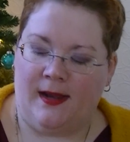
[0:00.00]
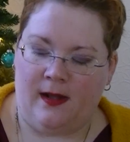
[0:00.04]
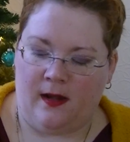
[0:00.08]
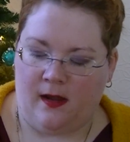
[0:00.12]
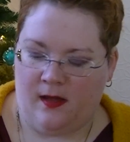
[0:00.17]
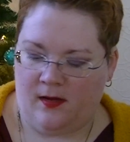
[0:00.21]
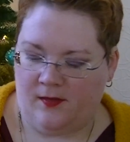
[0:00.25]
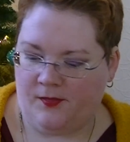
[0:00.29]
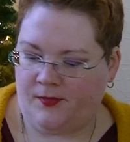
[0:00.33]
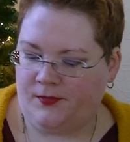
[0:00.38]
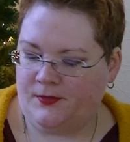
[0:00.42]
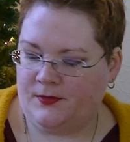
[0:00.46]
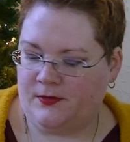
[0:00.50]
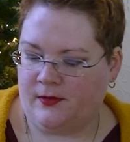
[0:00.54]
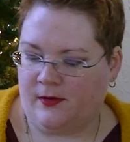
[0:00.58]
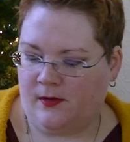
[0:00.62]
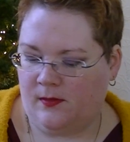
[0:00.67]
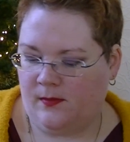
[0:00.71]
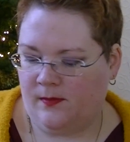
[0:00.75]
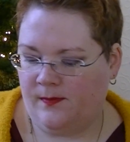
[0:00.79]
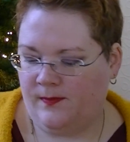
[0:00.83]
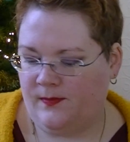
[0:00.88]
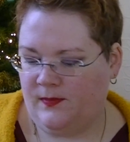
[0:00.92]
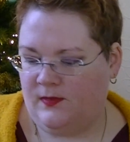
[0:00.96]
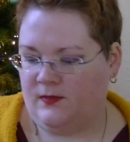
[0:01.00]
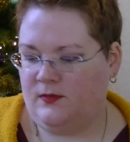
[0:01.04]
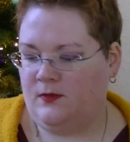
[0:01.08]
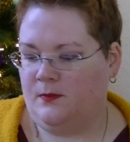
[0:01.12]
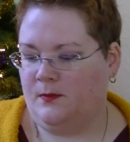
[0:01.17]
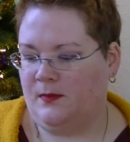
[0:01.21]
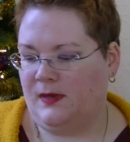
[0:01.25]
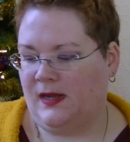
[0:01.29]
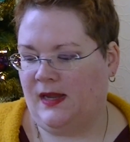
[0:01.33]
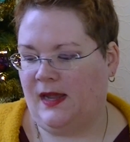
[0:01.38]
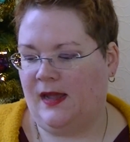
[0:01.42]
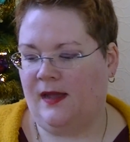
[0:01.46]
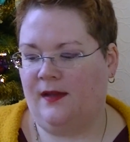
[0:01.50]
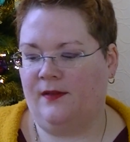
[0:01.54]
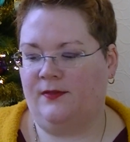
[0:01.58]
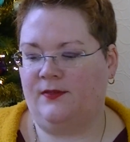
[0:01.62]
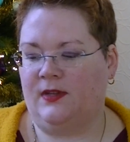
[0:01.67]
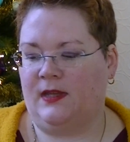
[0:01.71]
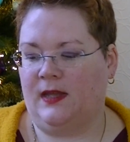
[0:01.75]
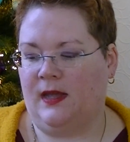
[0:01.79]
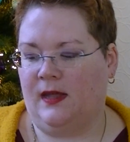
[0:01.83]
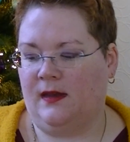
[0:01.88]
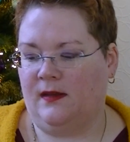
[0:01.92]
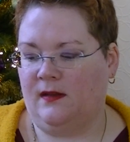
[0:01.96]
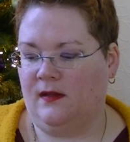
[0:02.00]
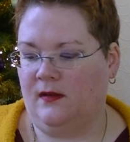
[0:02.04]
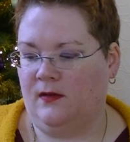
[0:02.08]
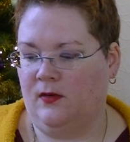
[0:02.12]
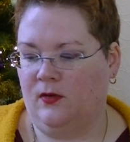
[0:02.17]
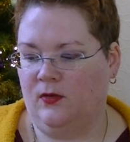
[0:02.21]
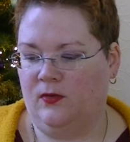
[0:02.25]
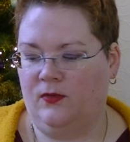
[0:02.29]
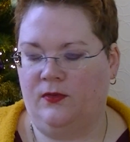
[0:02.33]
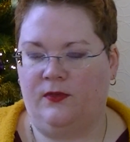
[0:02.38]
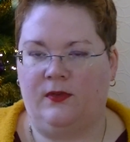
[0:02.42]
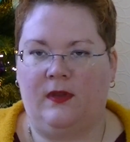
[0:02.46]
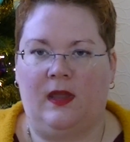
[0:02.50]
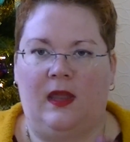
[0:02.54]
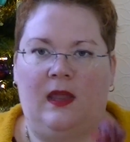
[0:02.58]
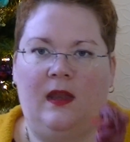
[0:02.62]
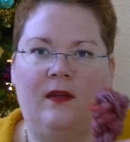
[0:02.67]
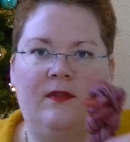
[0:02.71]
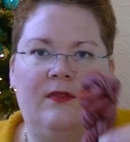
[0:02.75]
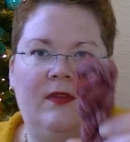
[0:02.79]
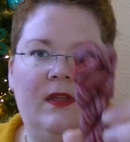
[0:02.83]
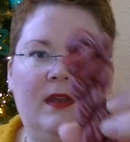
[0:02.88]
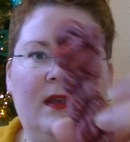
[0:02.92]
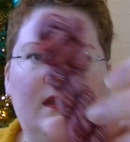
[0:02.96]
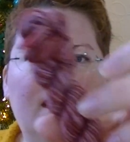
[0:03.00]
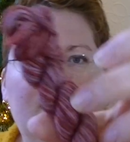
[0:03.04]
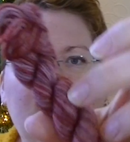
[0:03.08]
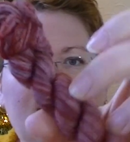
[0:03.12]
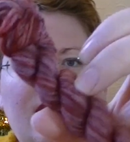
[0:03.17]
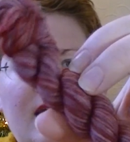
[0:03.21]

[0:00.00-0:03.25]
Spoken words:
I love, so someday I have to get a whole skein of it.